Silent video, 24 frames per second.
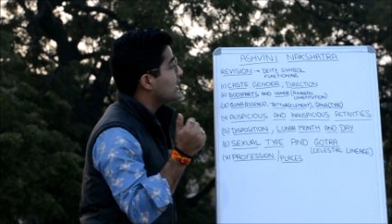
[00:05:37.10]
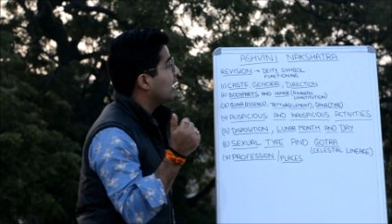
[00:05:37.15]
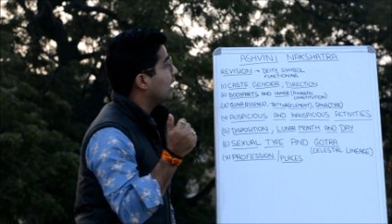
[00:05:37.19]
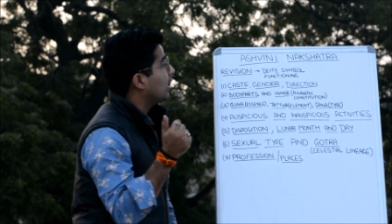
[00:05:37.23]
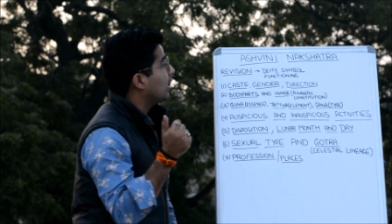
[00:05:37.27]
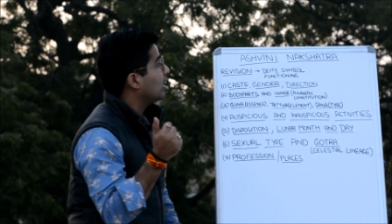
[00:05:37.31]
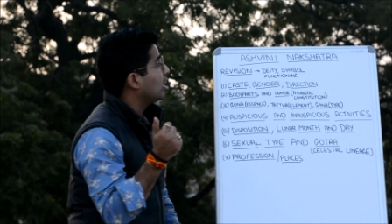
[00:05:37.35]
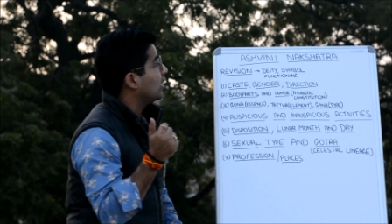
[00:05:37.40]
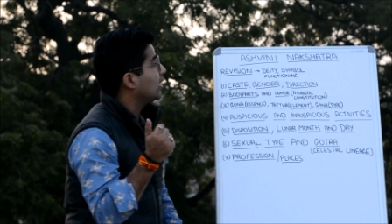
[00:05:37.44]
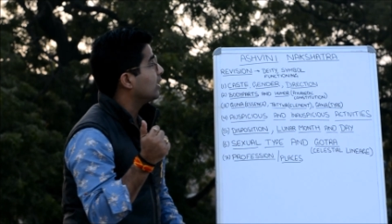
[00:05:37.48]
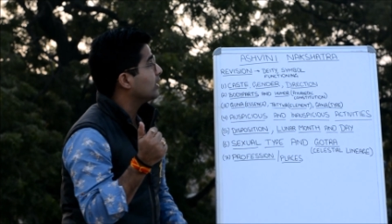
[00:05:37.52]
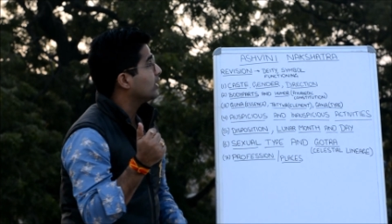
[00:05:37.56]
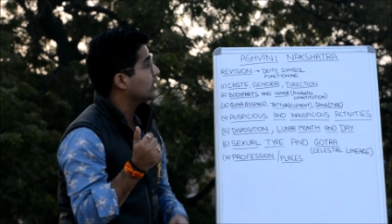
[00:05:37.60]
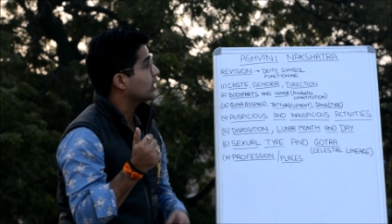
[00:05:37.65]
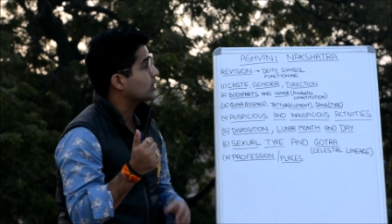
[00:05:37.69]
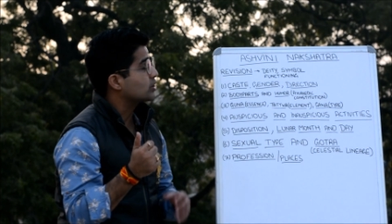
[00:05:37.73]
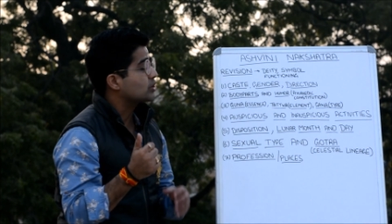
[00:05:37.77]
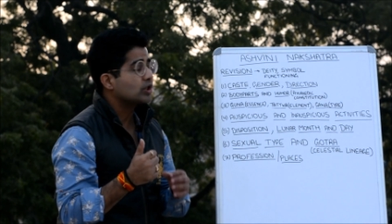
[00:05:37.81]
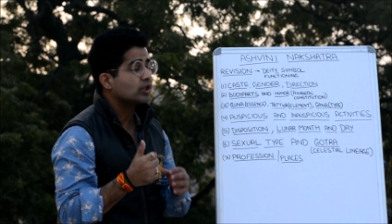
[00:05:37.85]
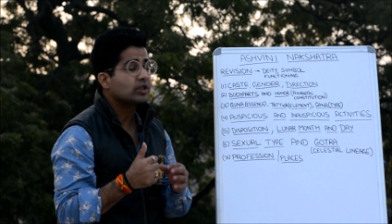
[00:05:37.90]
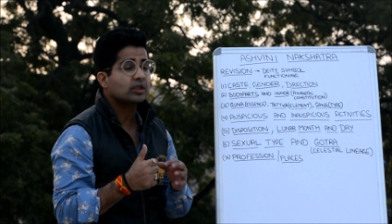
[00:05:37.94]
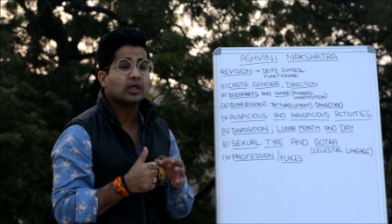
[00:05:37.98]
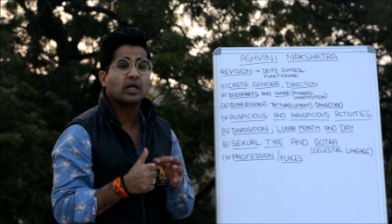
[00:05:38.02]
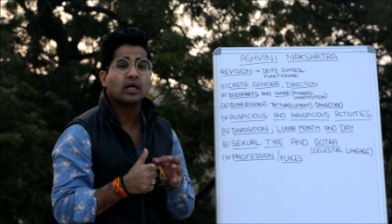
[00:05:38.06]

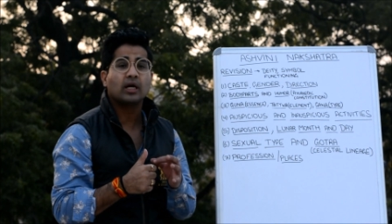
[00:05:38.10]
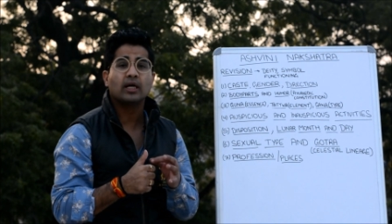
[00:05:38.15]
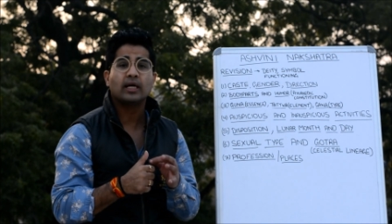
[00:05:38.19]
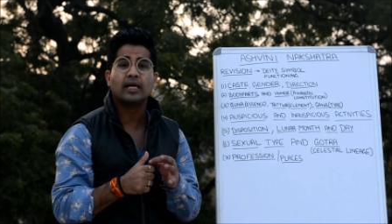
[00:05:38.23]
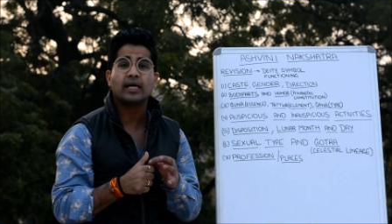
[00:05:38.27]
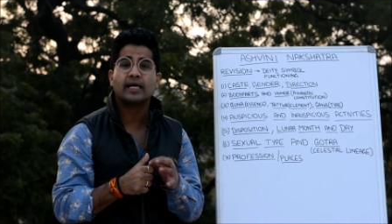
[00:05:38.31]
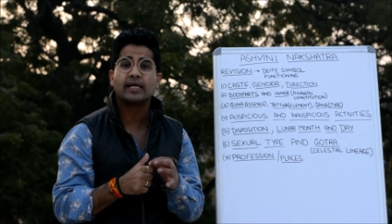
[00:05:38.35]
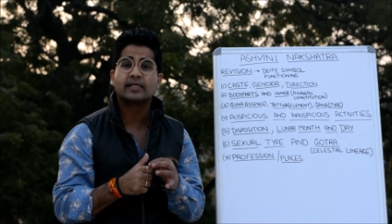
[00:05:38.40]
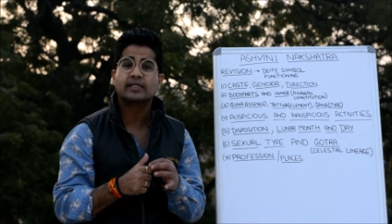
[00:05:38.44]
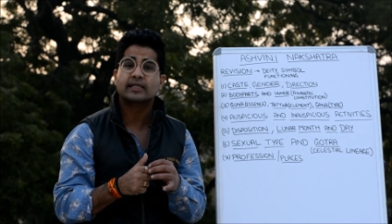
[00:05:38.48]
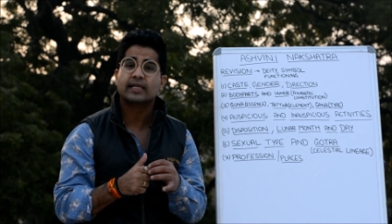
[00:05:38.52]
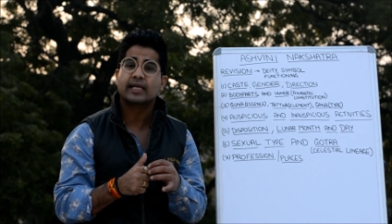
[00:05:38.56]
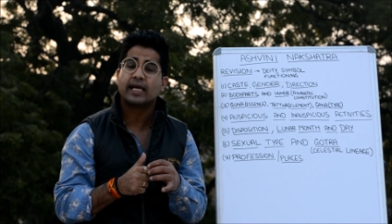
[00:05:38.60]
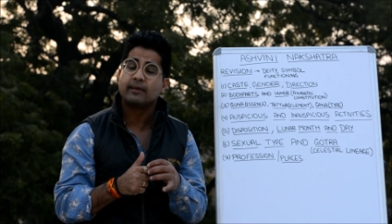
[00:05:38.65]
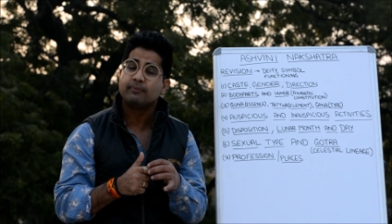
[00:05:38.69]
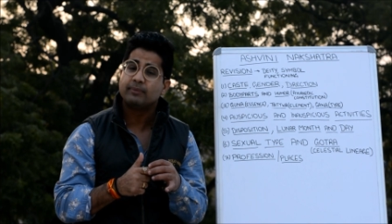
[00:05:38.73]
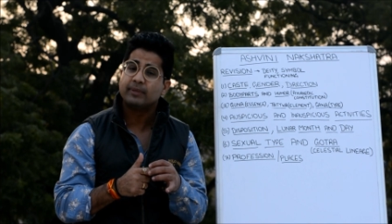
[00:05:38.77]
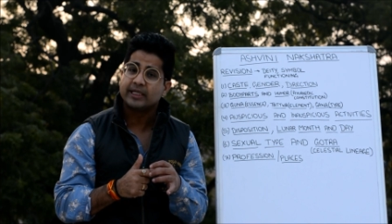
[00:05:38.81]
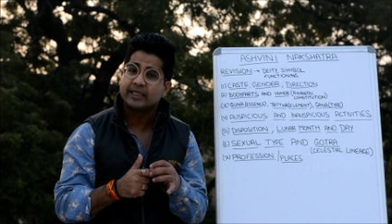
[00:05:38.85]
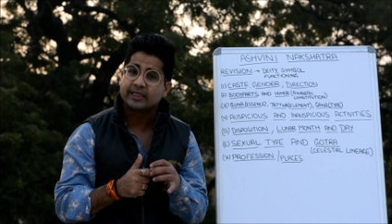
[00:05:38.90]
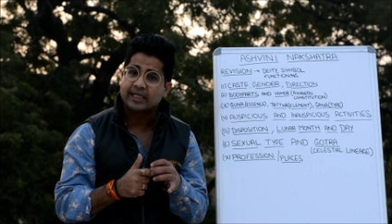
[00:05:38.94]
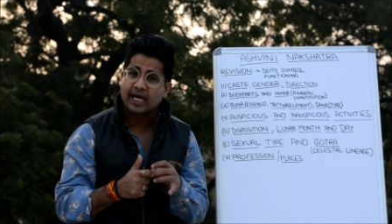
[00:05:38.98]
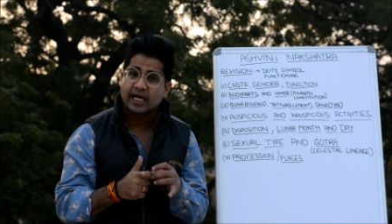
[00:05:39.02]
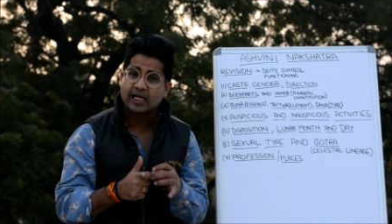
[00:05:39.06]
nakshatra can be
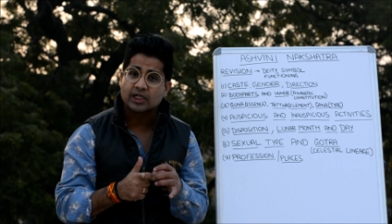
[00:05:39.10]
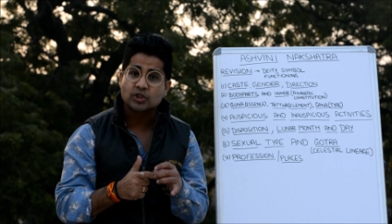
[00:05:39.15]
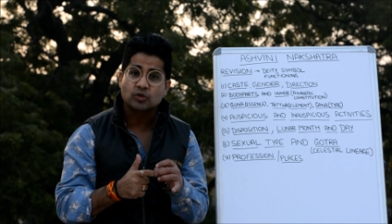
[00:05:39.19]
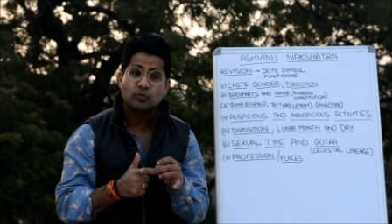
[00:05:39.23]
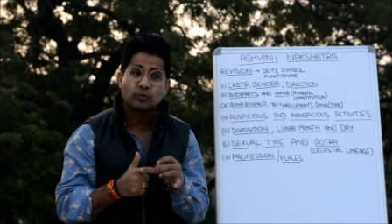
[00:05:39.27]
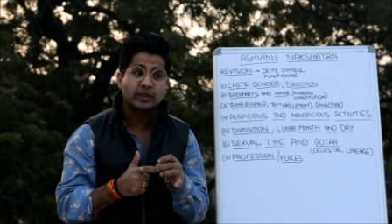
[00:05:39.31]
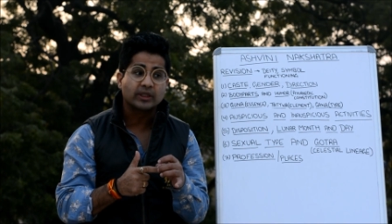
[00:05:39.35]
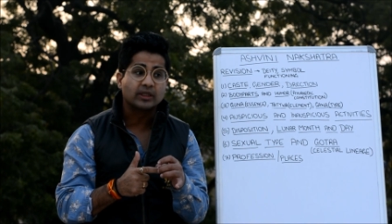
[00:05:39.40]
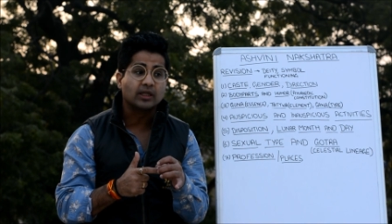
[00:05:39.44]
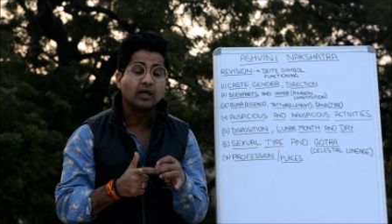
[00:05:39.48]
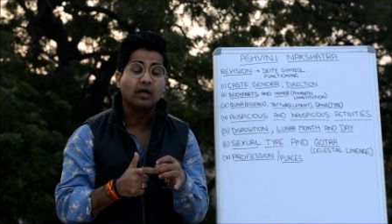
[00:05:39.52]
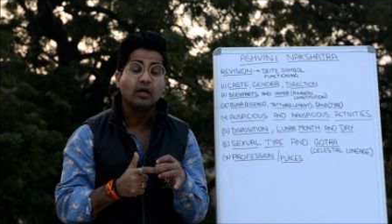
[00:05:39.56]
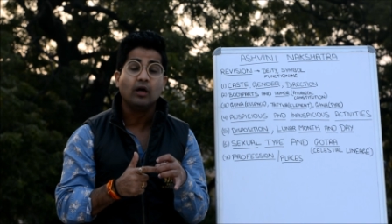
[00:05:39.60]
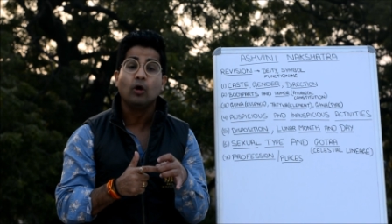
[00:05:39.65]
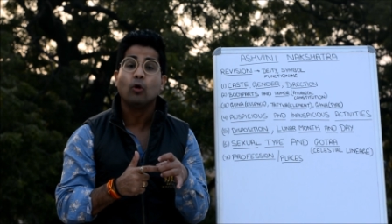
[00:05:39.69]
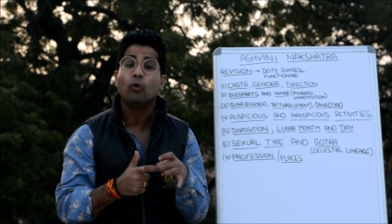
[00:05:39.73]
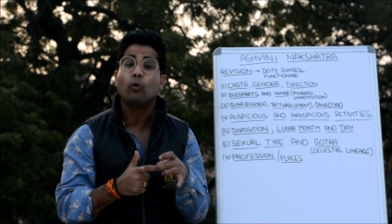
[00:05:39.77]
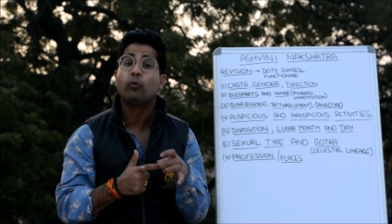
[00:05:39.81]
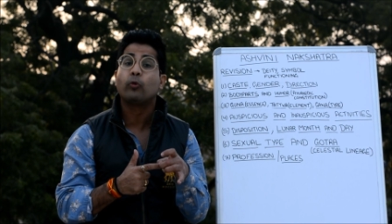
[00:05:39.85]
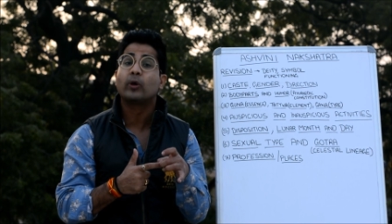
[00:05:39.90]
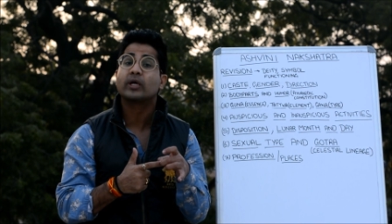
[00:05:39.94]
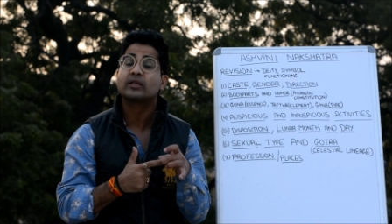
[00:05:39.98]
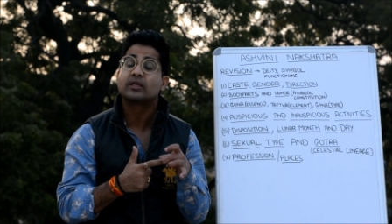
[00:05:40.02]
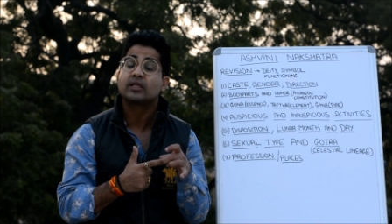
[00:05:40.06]
attached with the
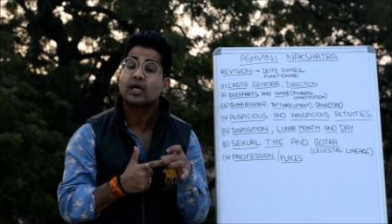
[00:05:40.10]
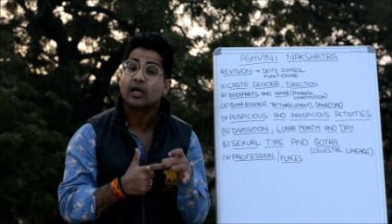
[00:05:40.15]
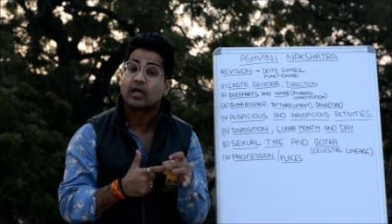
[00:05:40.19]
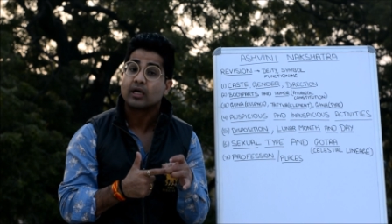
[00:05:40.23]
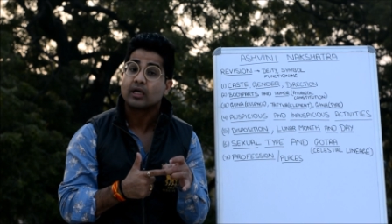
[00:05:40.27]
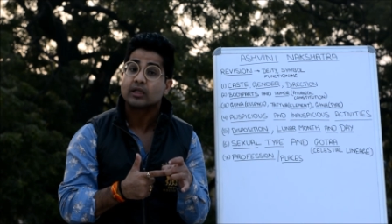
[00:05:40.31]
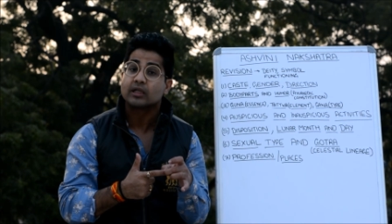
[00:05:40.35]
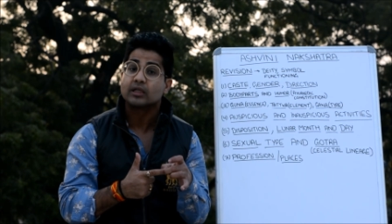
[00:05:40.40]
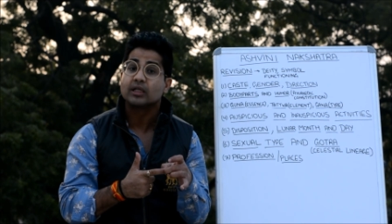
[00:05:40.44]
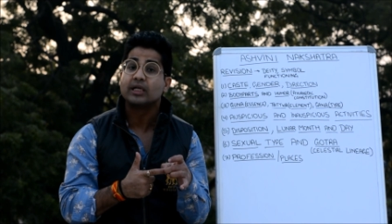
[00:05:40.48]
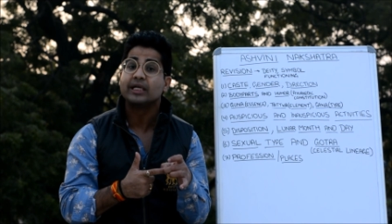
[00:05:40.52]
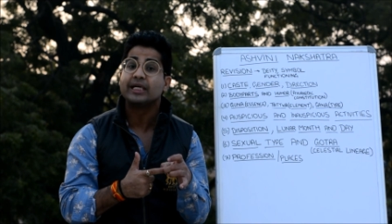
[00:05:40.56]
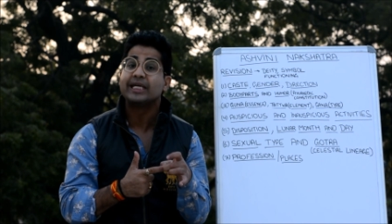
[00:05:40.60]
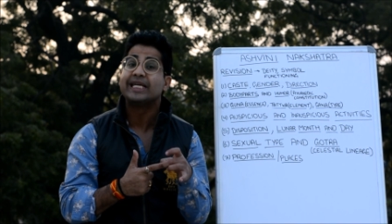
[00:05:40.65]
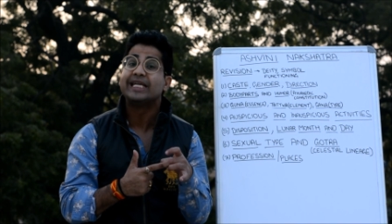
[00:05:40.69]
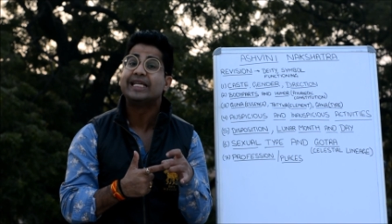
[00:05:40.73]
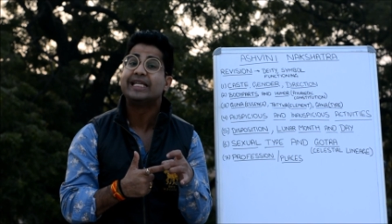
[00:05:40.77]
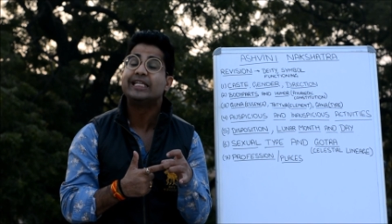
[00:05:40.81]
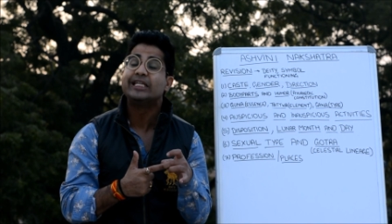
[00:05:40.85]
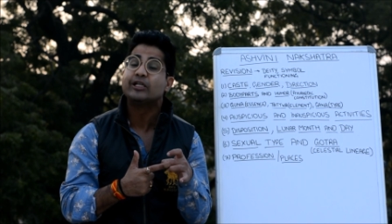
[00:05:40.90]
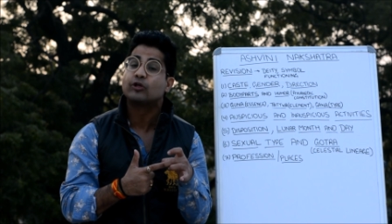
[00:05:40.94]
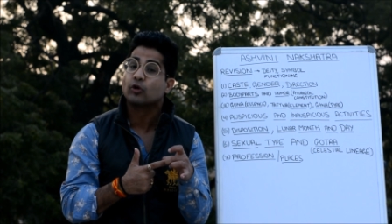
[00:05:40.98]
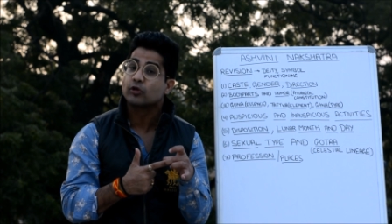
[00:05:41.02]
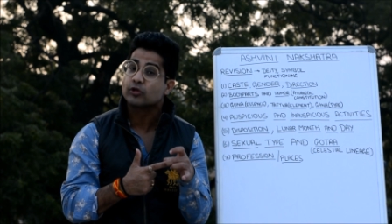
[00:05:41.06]
vata, the
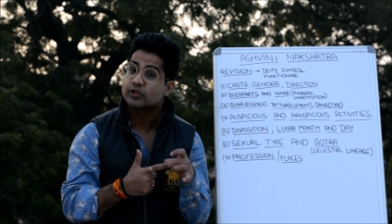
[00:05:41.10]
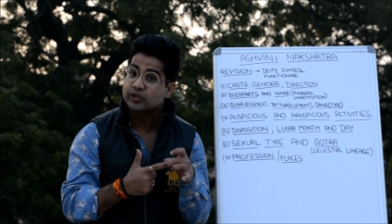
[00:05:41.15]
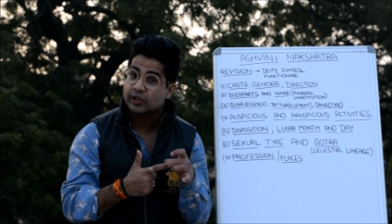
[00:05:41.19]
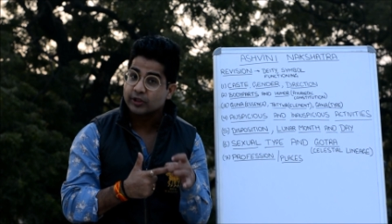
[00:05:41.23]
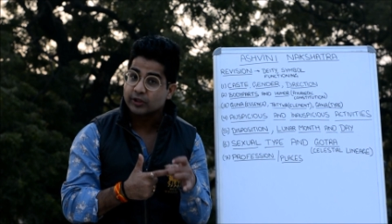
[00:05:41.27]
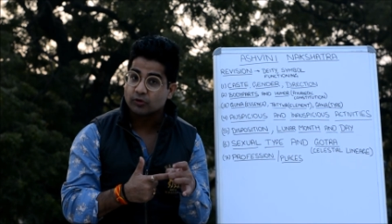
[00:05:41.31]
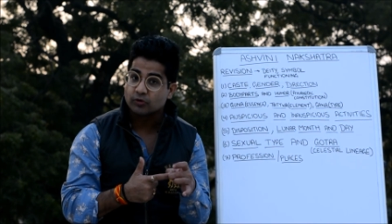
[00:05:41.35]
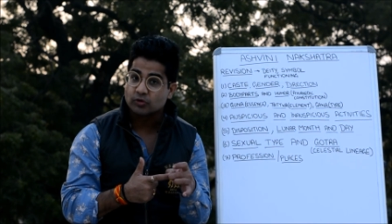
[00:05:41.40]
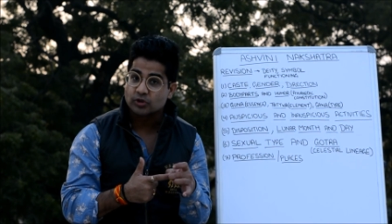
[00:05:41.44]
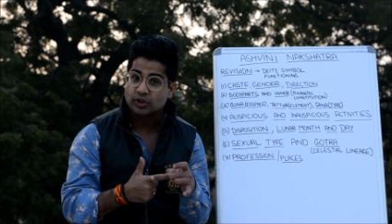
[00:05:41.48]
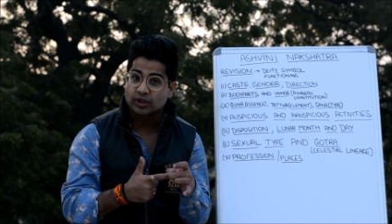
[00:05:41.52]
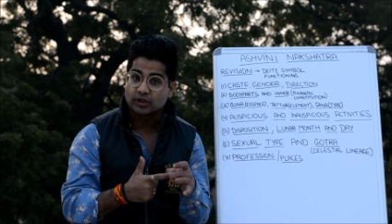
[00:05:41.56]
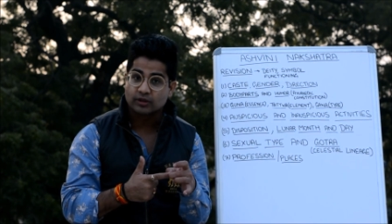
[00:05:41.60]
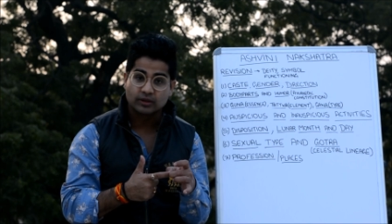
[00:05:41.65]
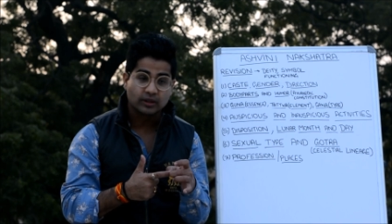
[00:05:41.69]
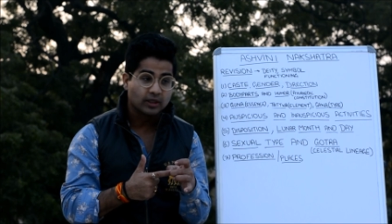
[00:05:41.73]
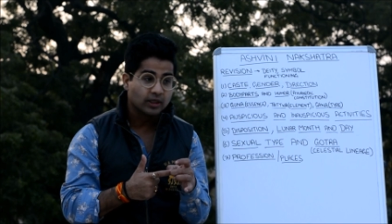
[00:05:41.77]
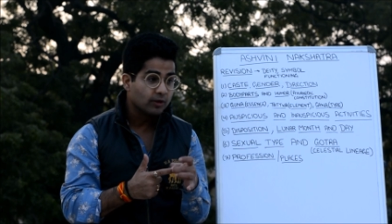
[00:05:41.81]
airy constitution,